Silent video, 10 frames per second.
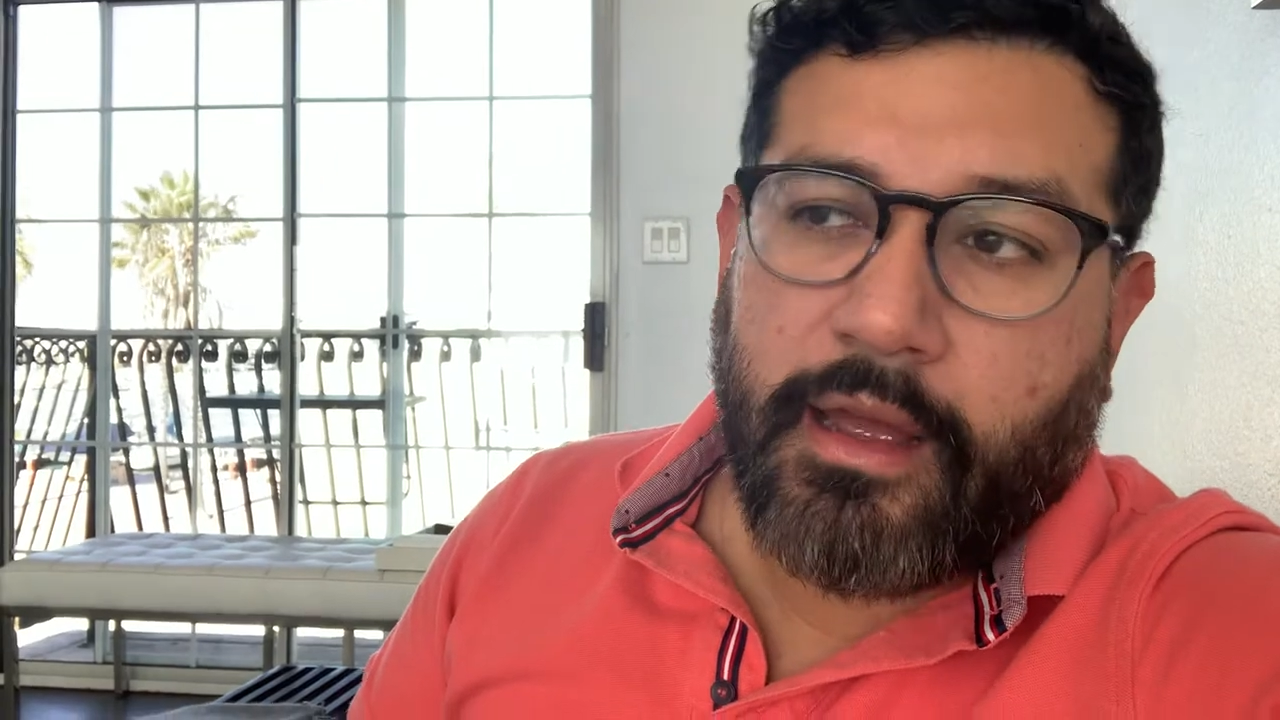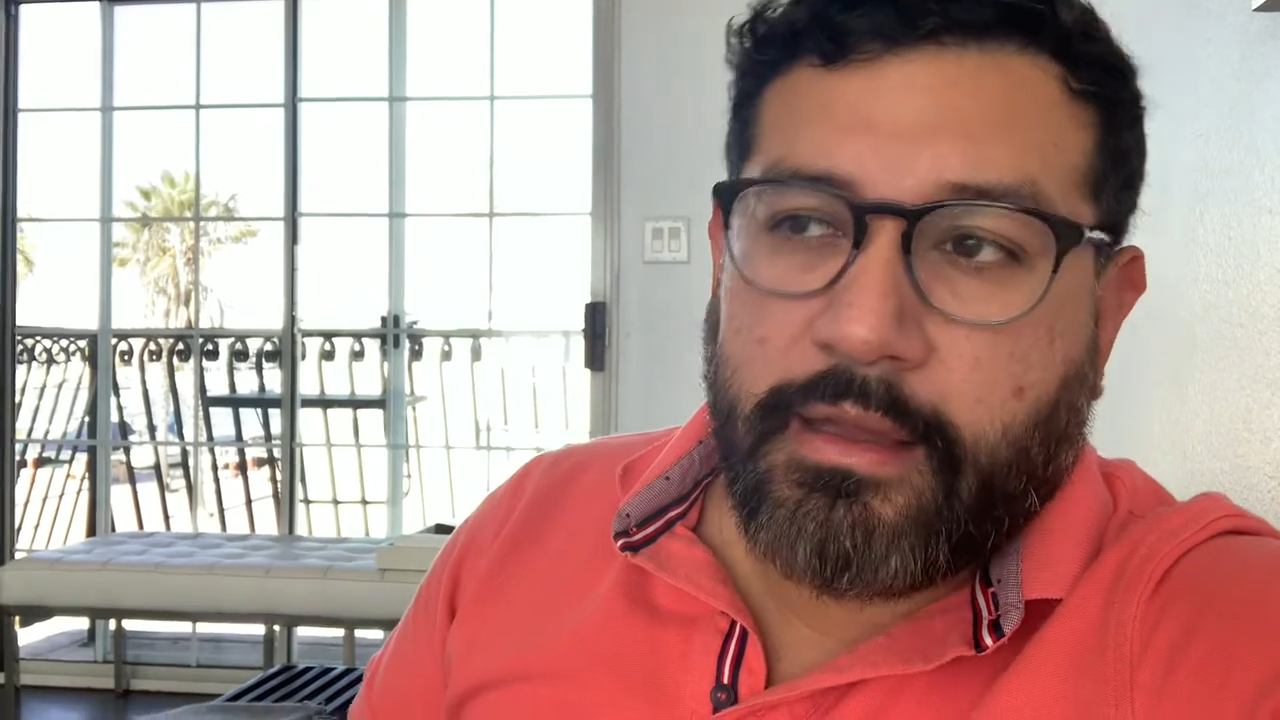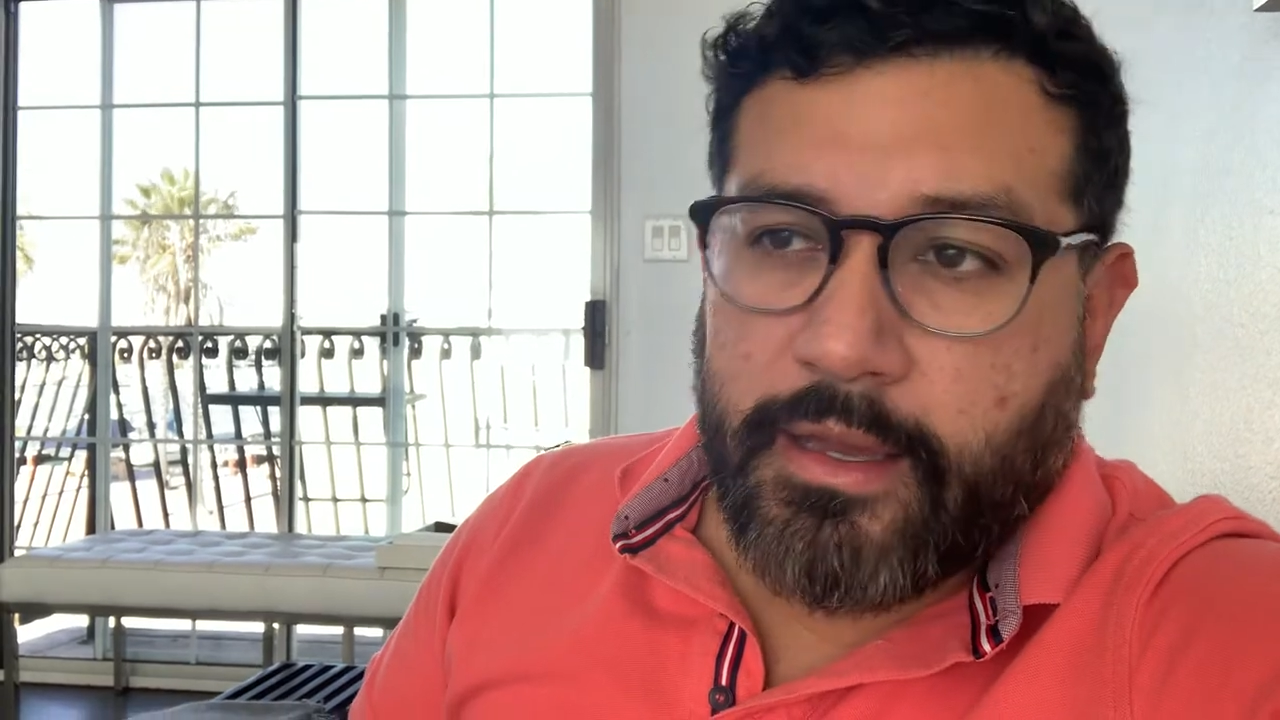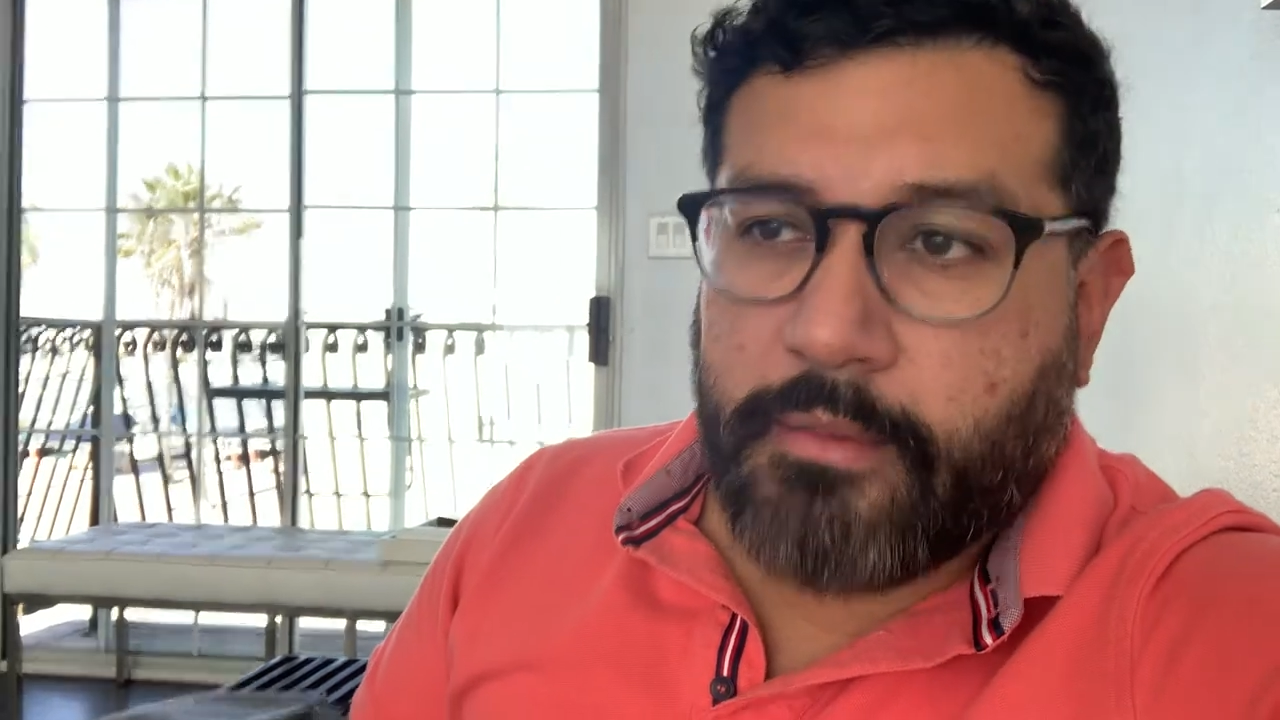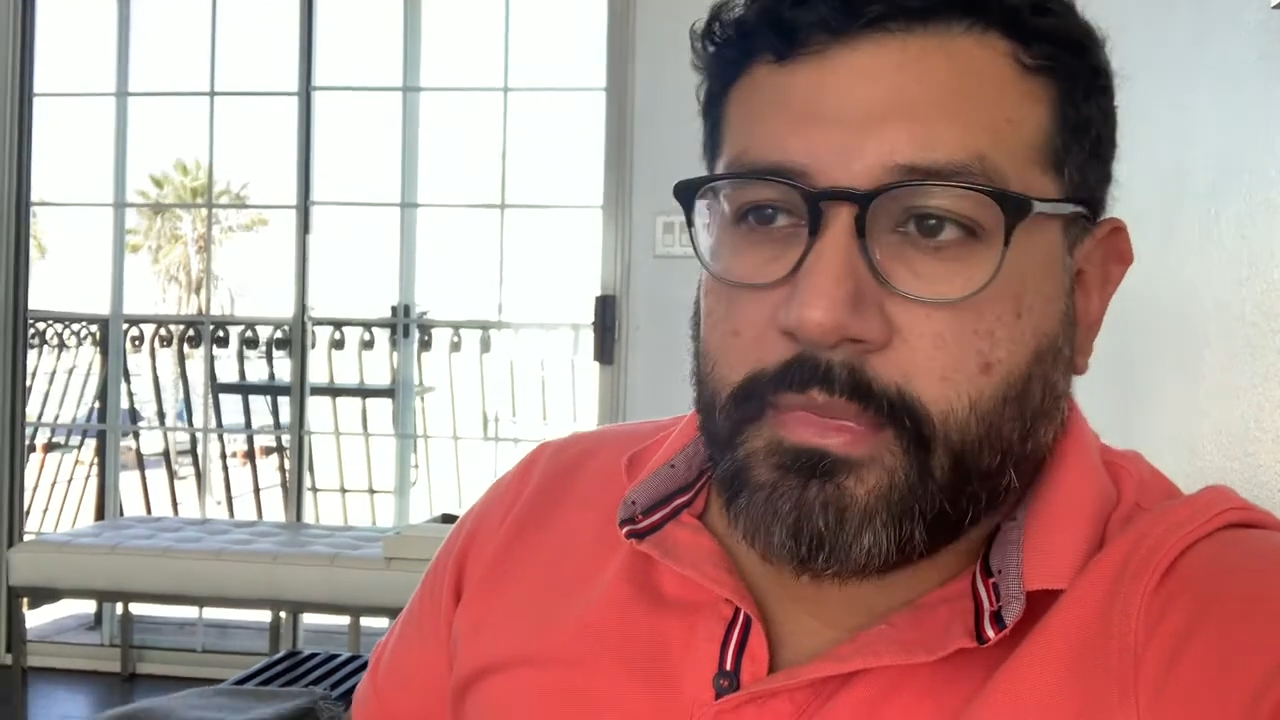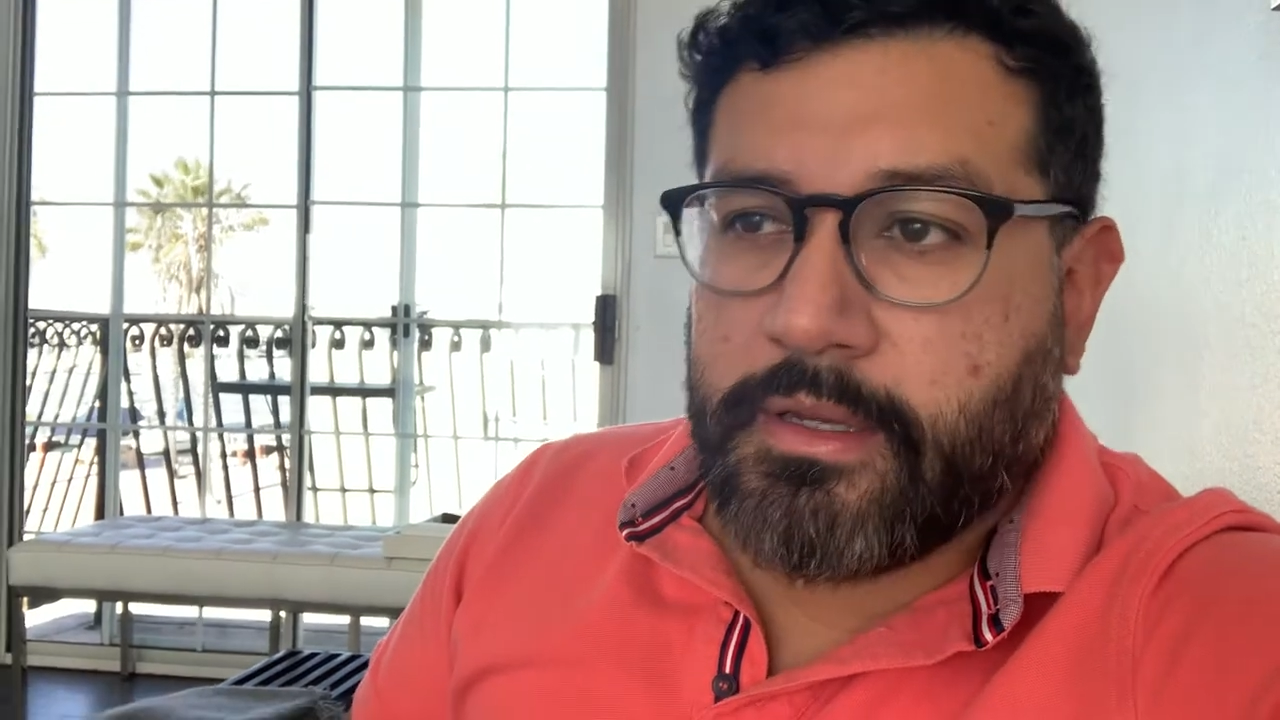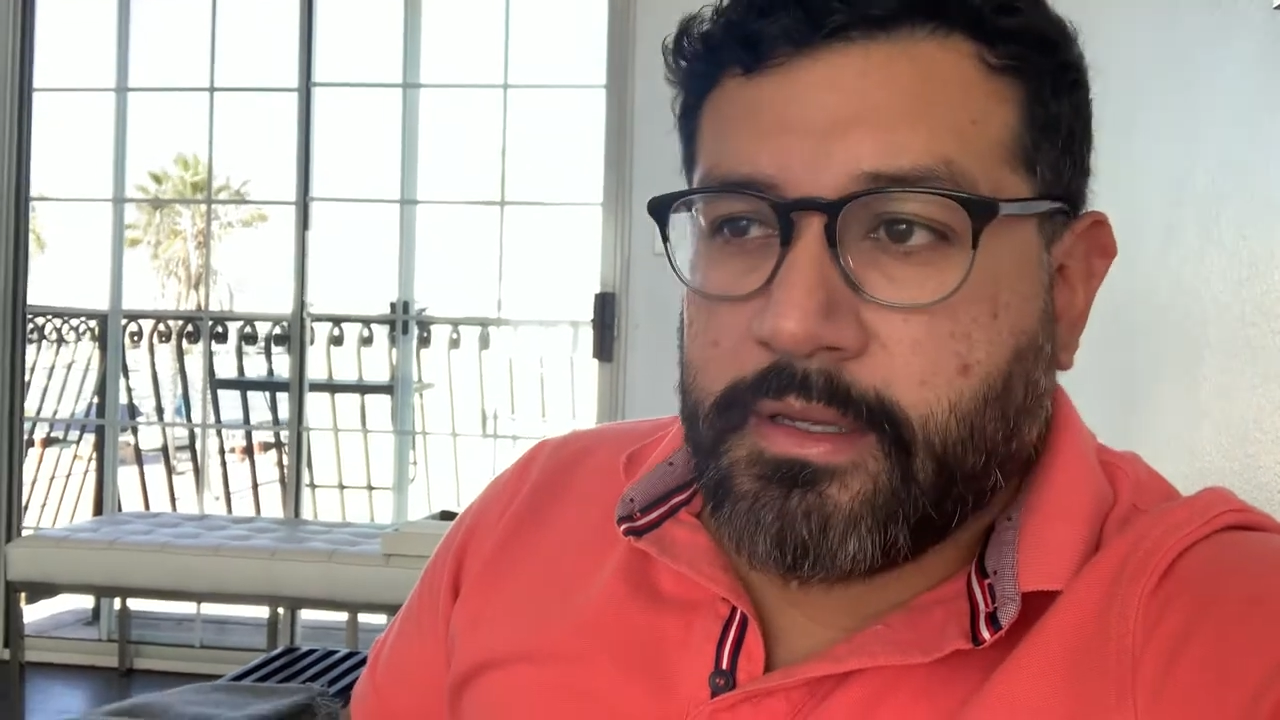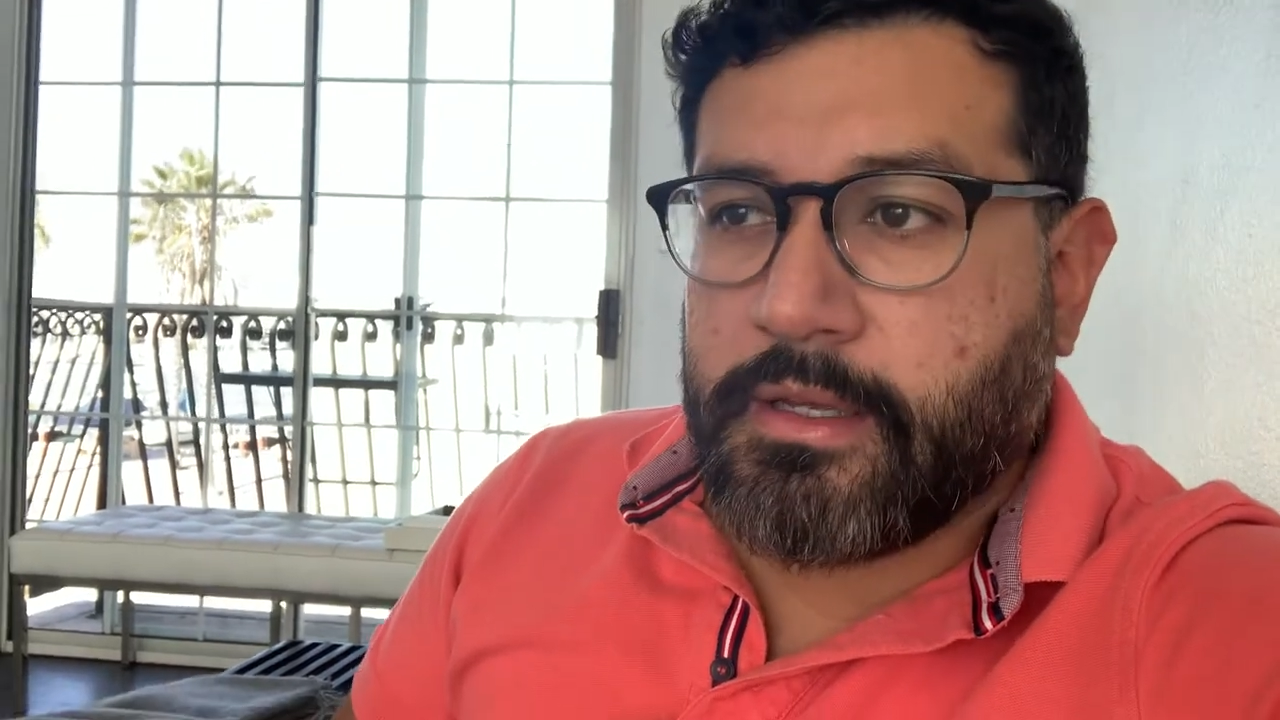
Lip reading: I am.